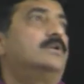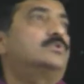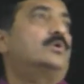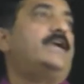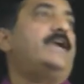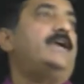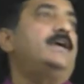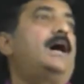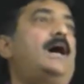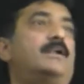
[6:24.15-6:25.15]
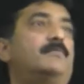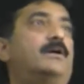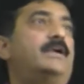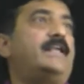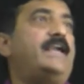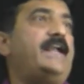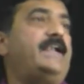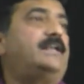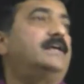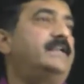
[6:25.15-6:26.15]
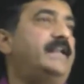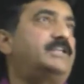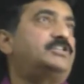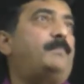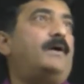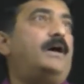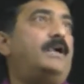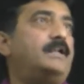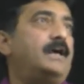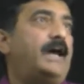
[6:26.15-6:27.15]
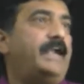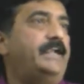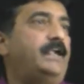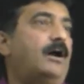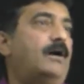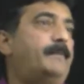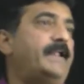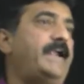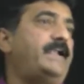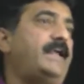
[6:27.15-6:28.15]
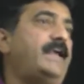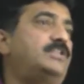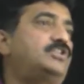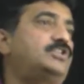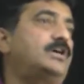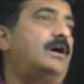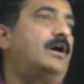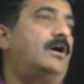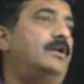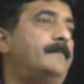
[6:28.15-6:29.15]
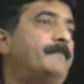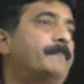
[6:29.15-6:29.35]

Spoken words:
So okay, Hadamard gate, next part, I operate H on